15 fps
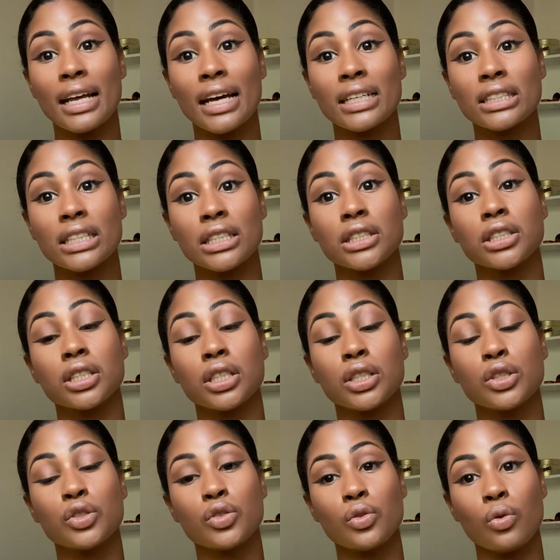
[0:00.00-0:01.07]
attention
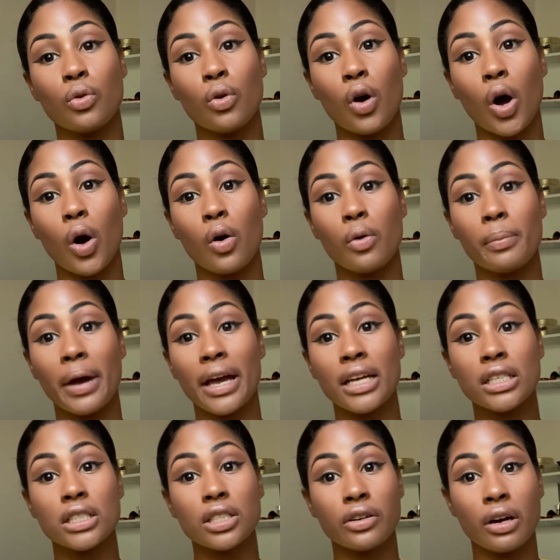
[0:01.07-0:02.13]
to how my
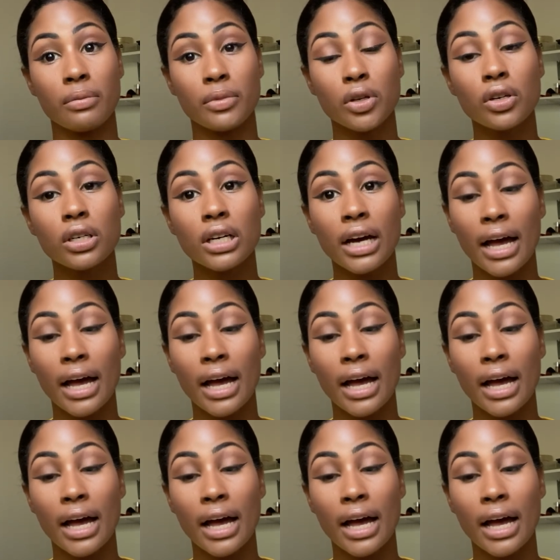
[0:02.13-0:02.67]
Instagram looked,